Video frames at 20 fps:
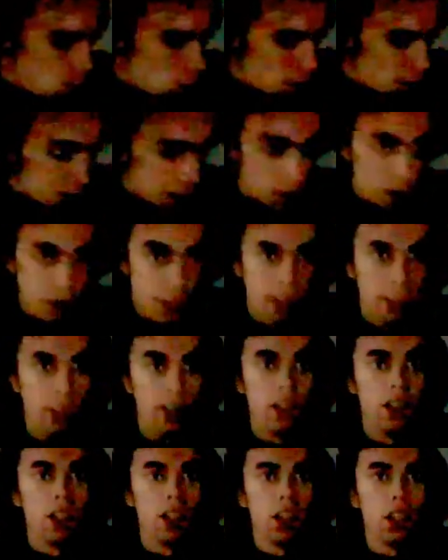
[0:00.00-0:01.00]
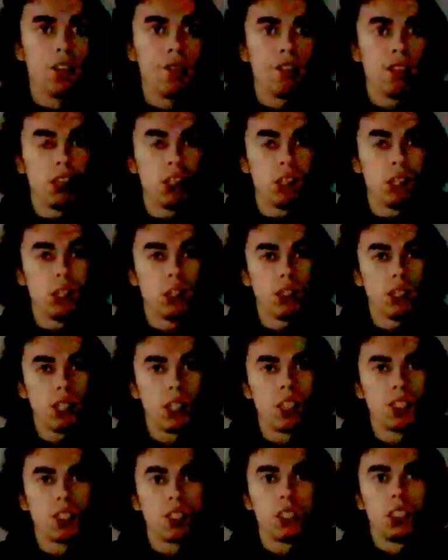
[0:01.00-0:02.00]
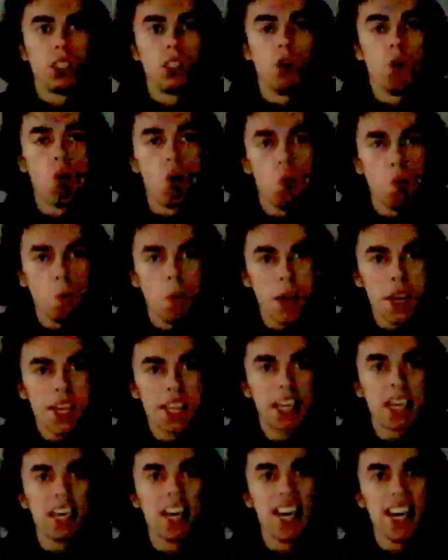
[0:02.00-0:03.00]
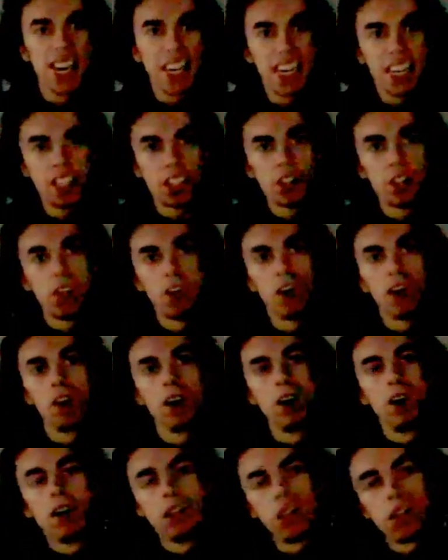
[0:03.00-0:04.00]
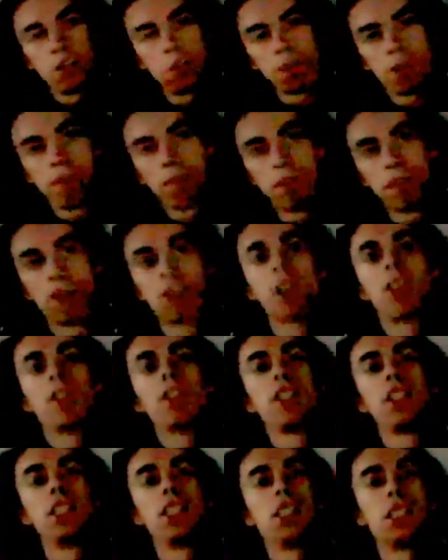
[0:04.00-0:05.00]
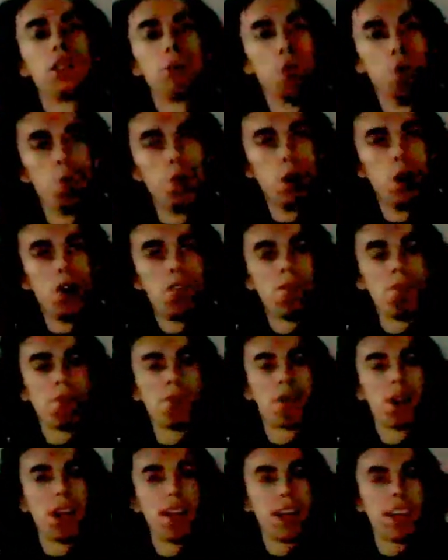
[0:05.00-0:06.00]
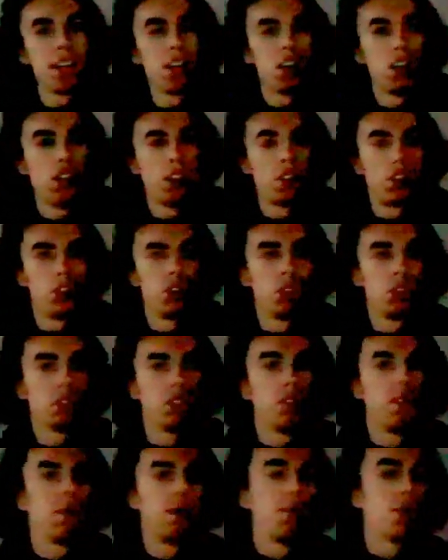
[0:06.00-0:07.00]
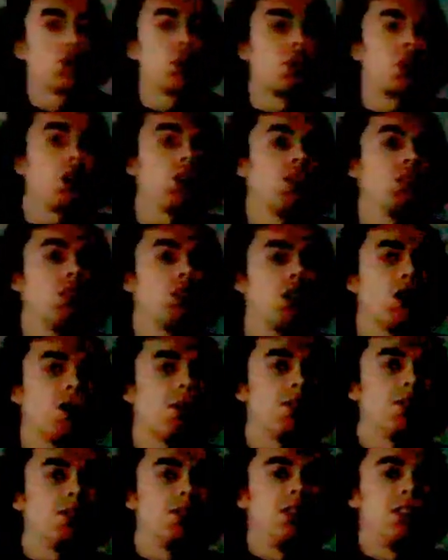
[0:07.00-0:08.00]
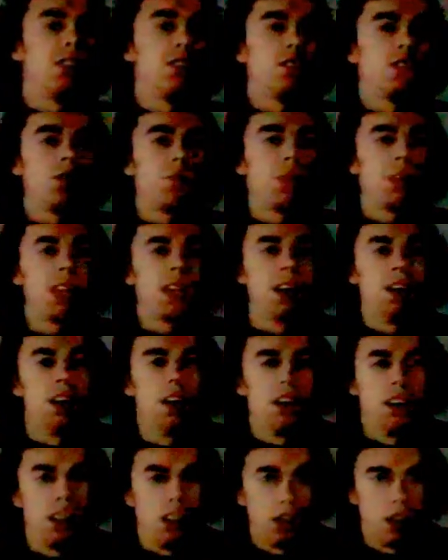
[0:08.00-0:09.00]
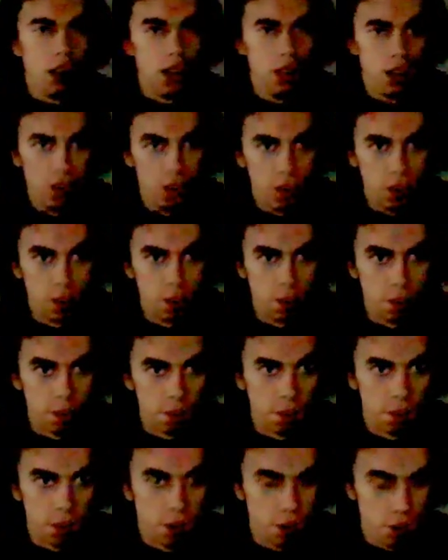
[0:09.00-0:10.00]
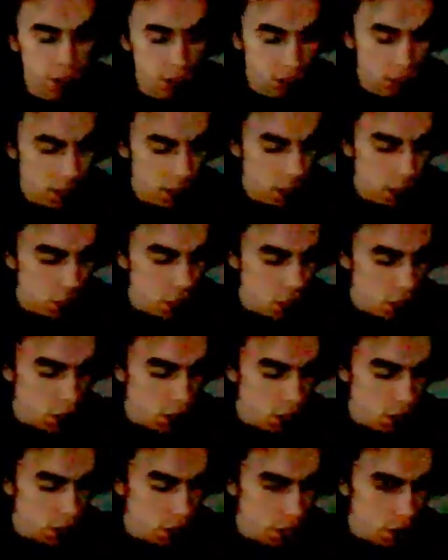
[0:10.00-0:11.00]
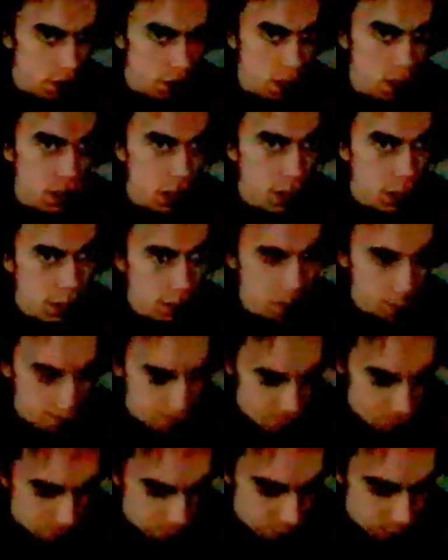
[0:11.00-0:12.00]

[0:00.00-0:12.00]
Warning, if you do that, your weak little herbivore teeth will break in half. So don't go to me with the charm that then uh, um,